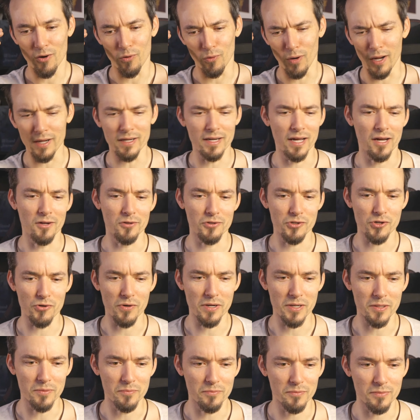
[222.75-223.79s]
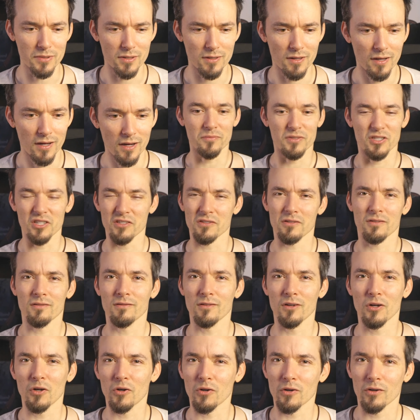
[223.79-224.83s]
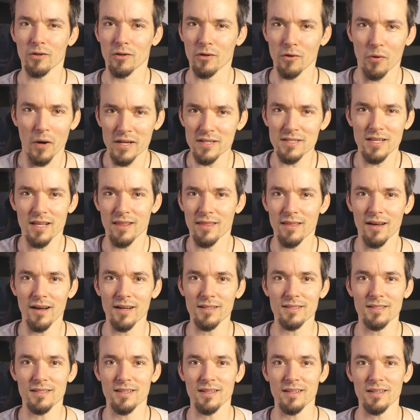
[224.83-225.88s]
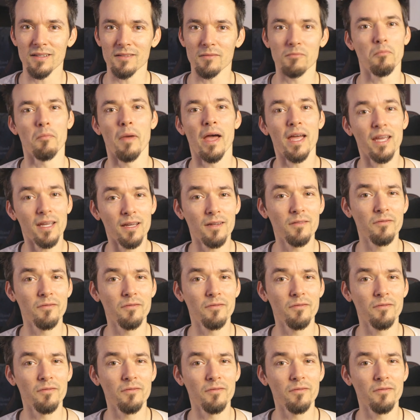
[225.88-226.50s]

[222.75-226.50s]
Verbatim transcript: write down dreams, just crazy thoughts that may